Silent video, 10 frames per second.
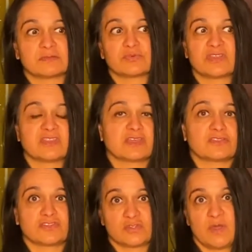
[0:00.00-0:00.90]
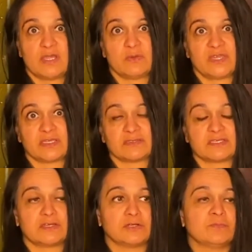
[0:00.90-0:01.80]
breathing and their swallowing.
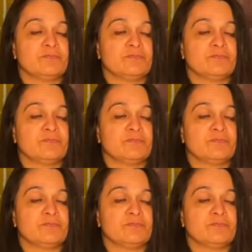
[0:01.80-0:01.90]
So